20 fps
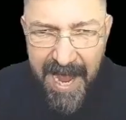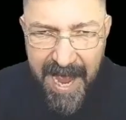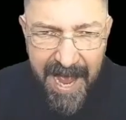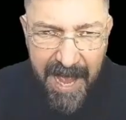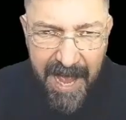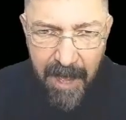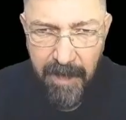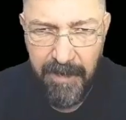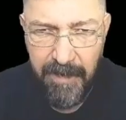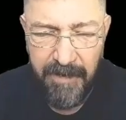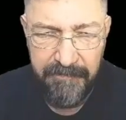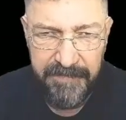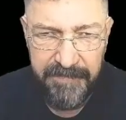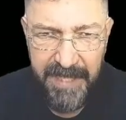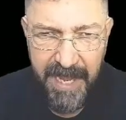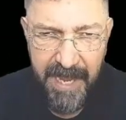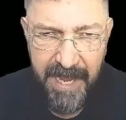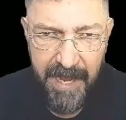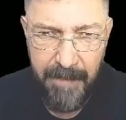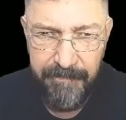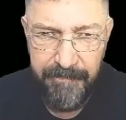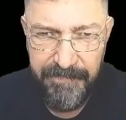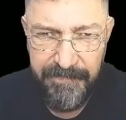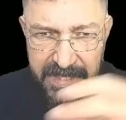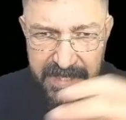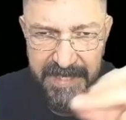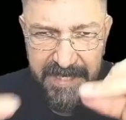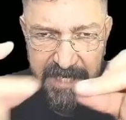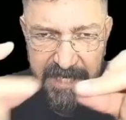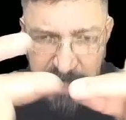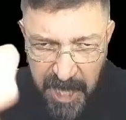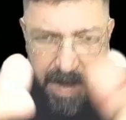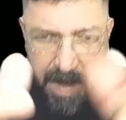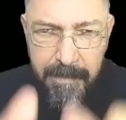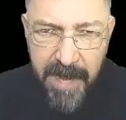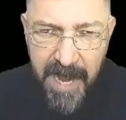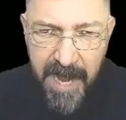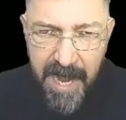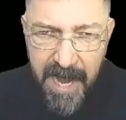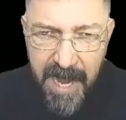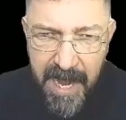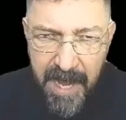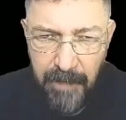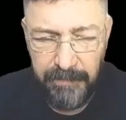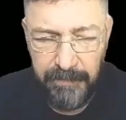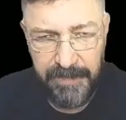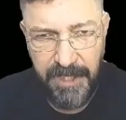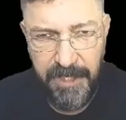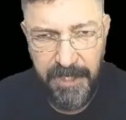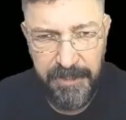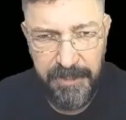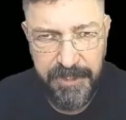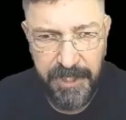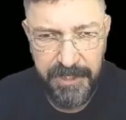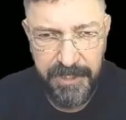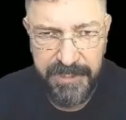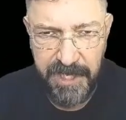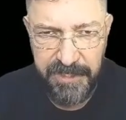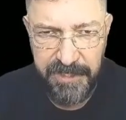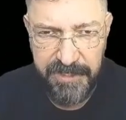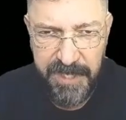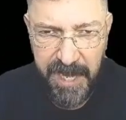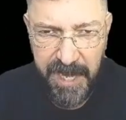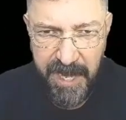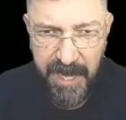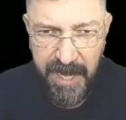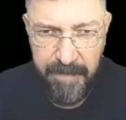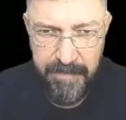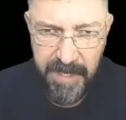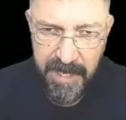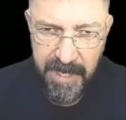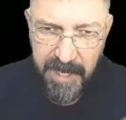one of them. Come out in Jesus' name.